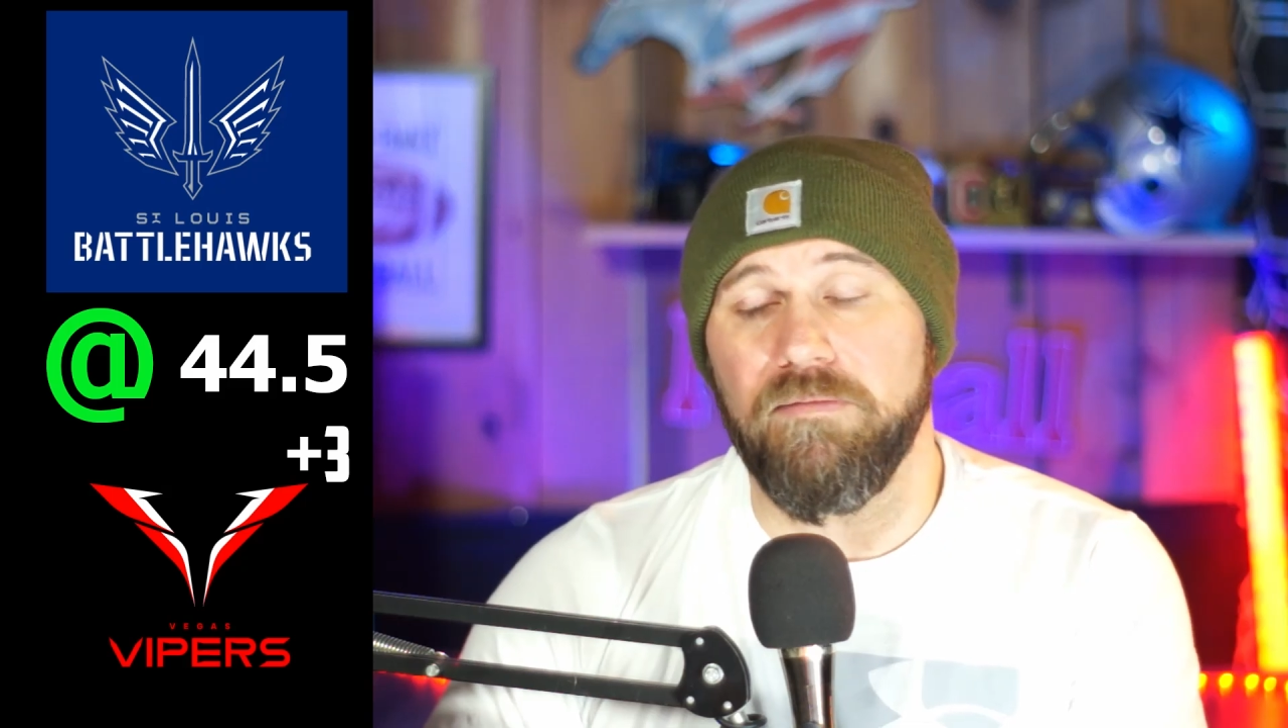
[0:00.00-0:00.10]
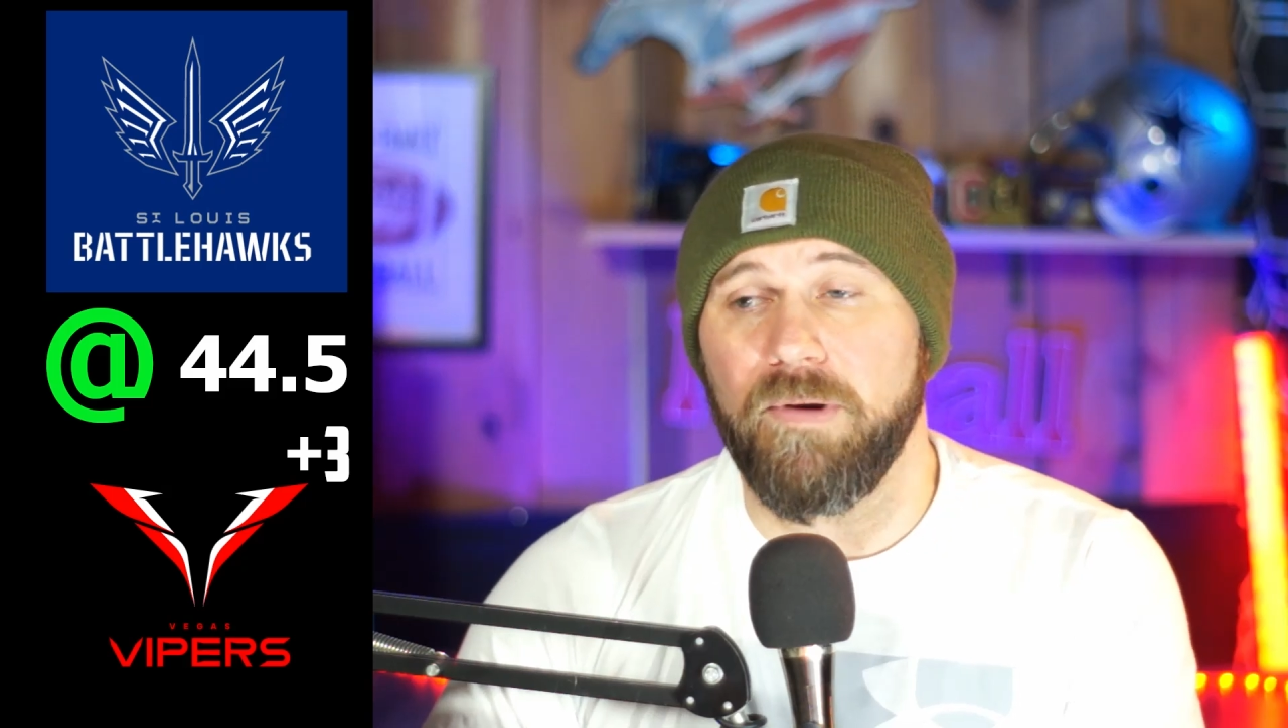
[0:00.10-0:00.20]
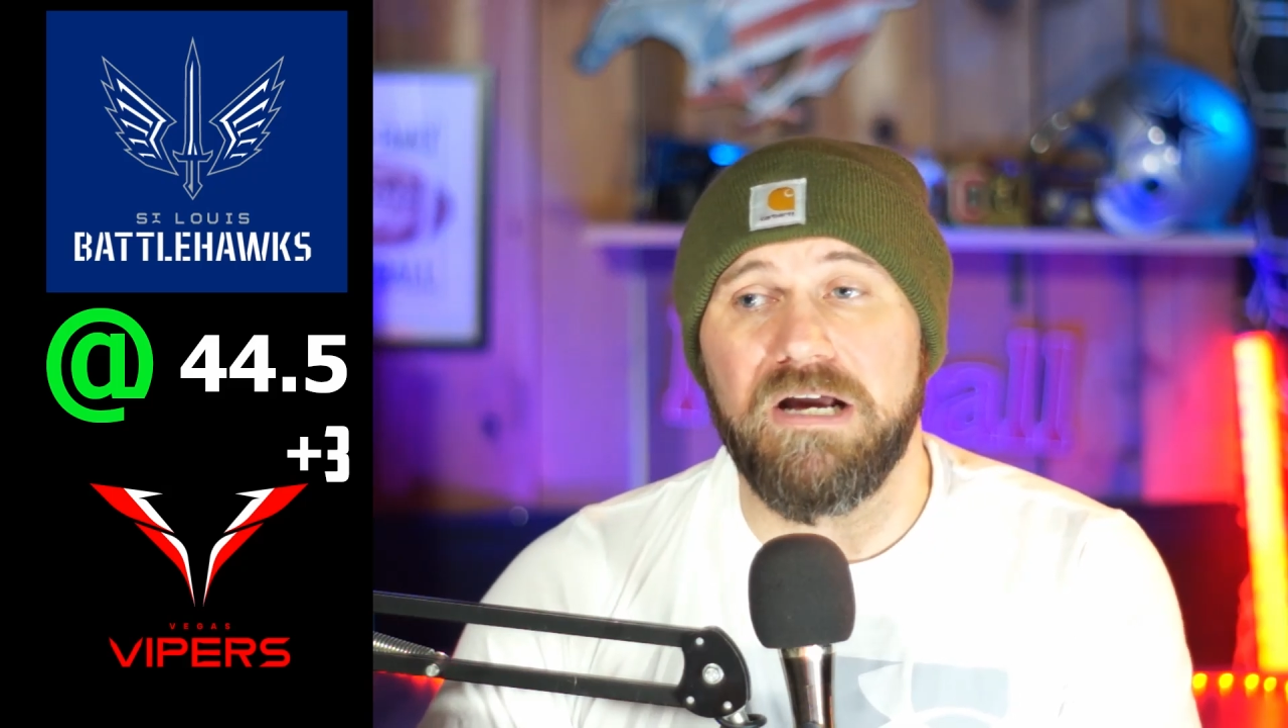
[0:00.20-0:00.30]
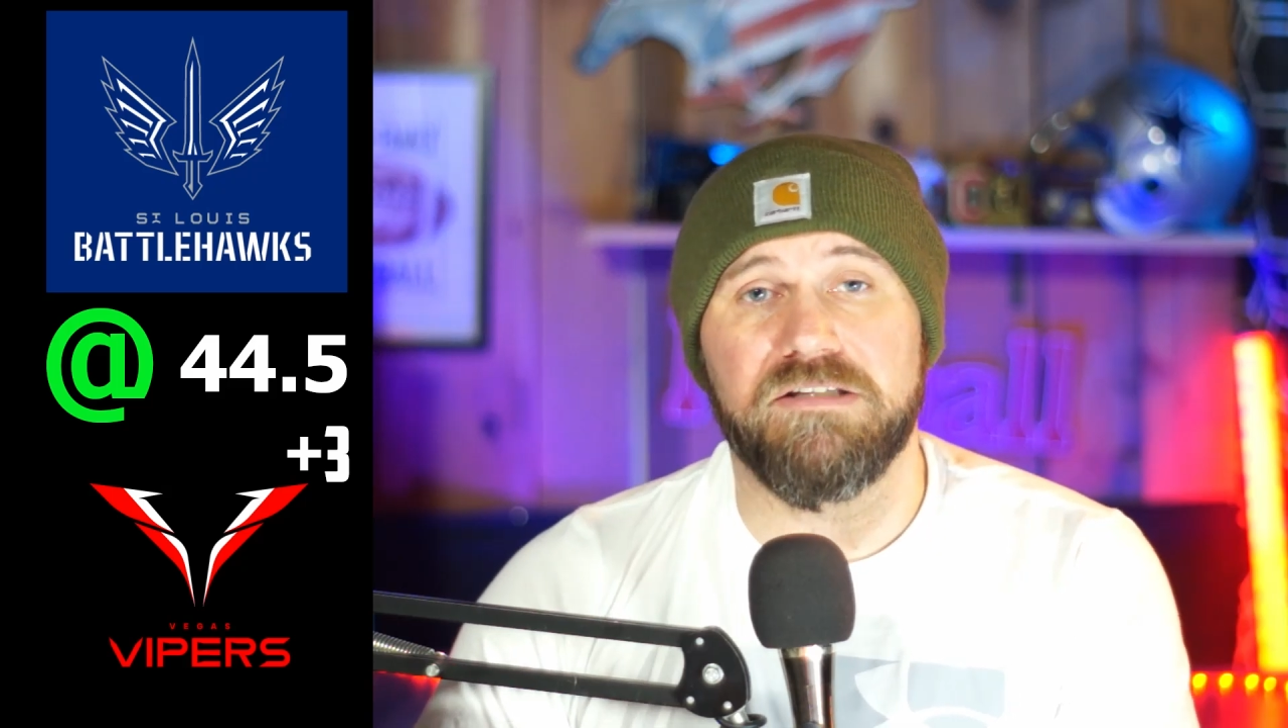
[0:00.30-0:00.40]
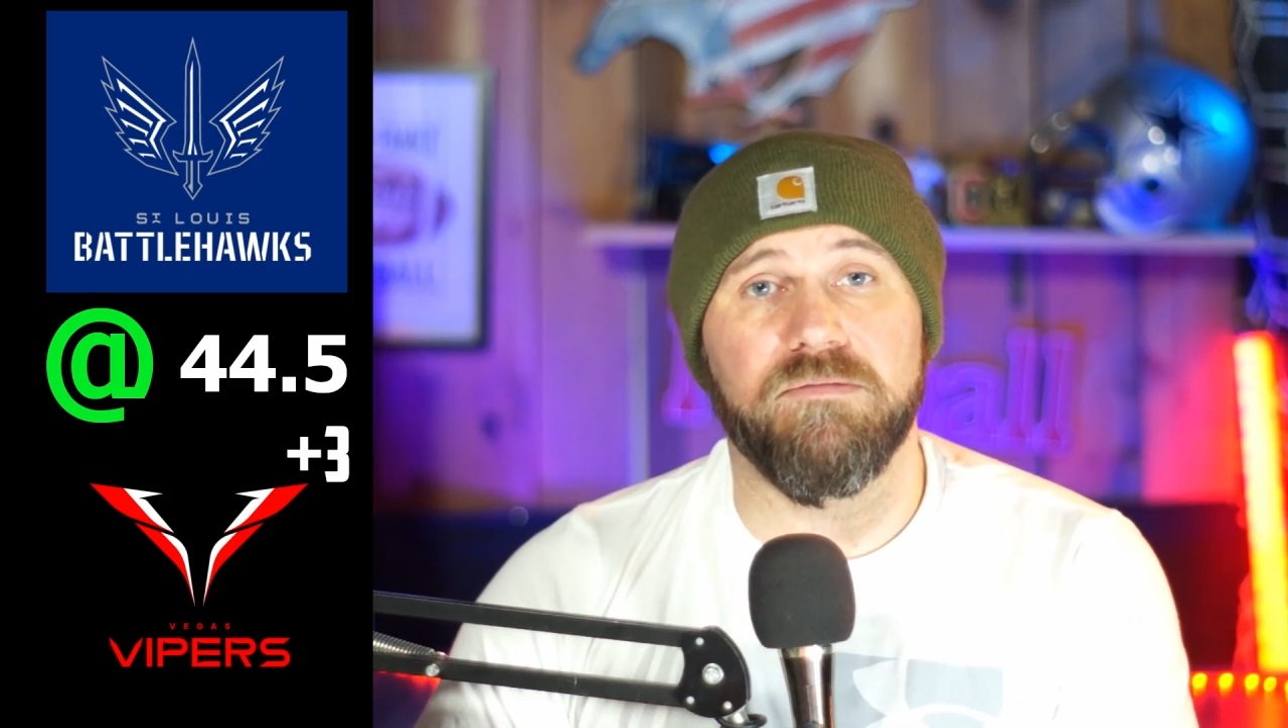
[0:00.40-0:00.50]

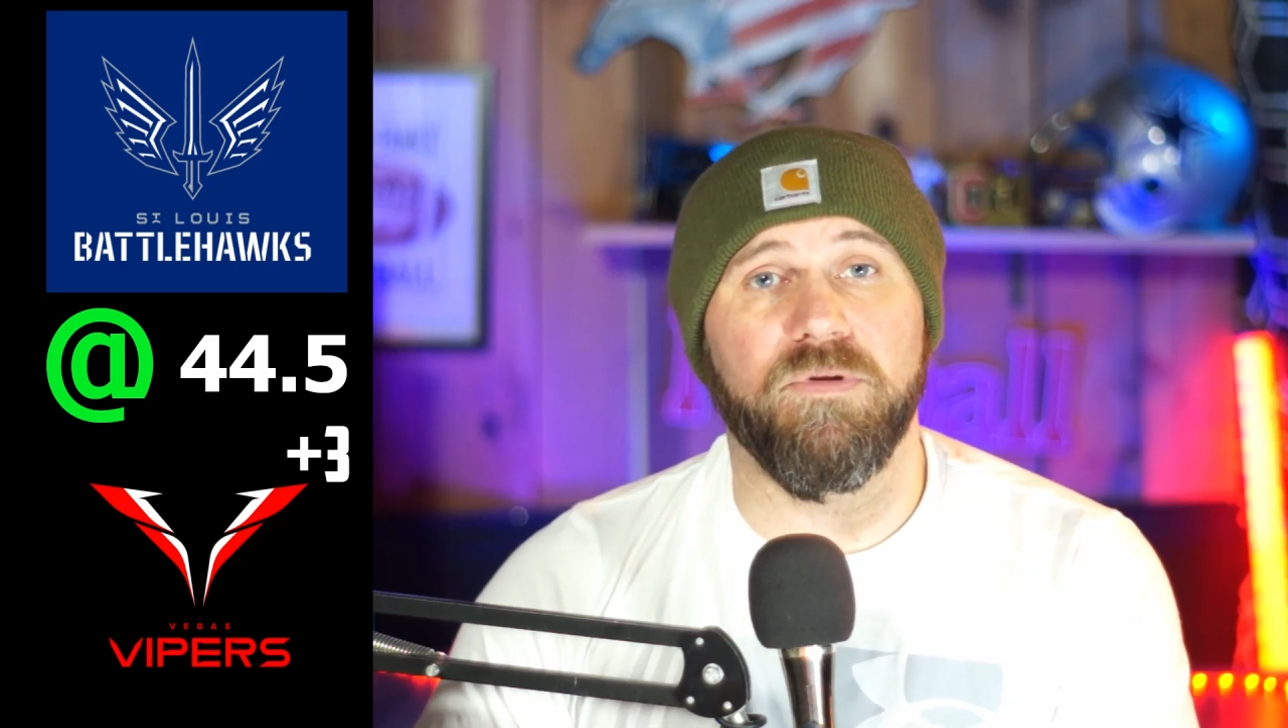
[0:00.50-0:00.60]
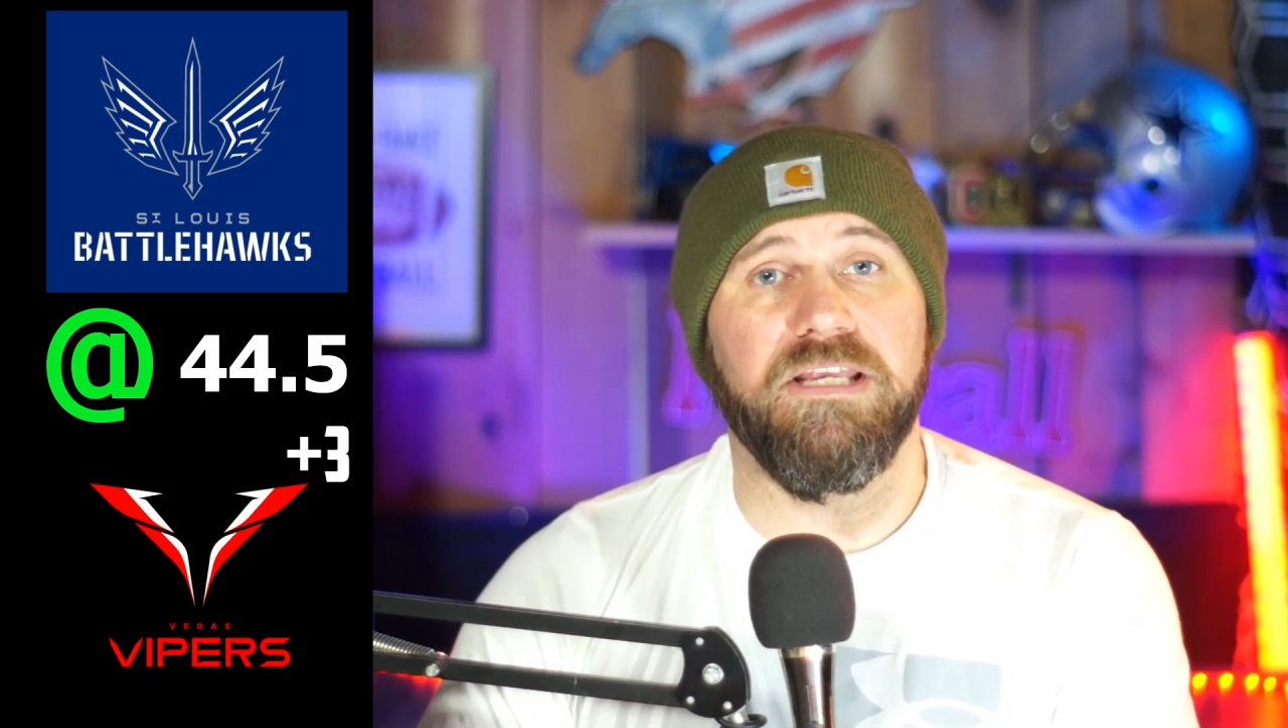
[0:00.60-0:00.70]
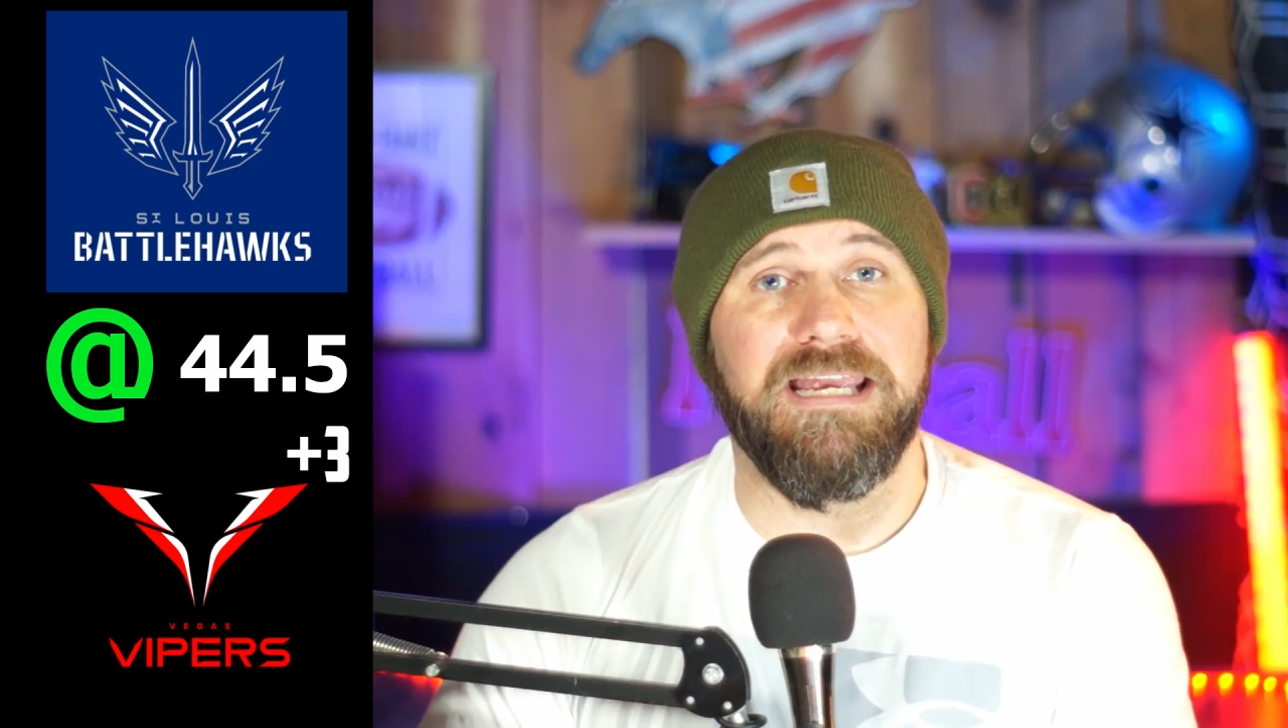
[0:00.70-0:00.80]
possibly